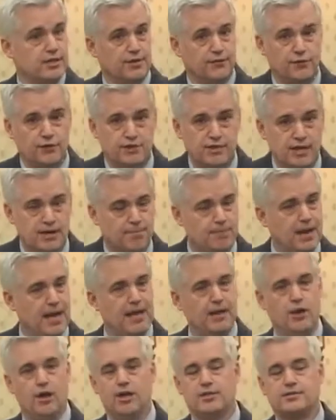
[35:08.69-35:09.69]
Different set of
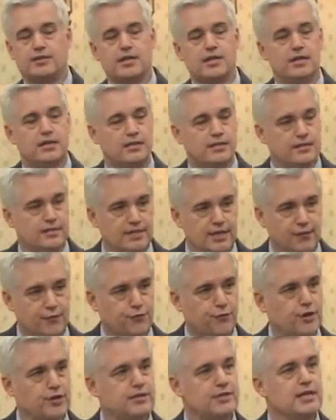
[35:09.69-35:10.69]
bylaws,
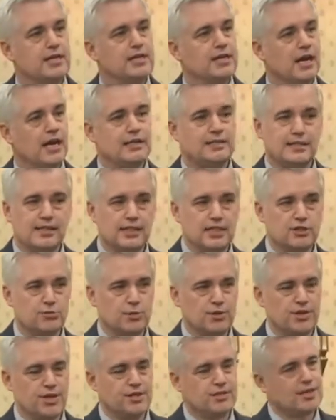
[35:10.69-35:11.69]
different dealings
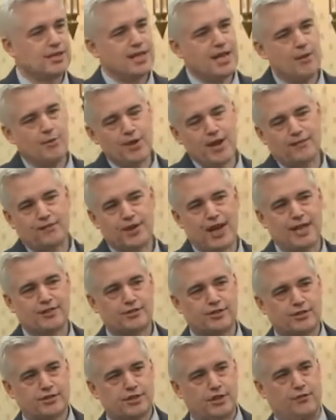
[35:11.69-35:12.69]
with this. And now we have to
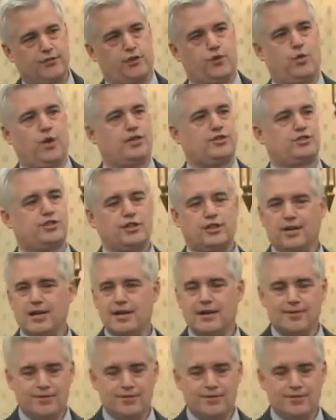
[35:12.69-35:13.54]
ask ourselves a question.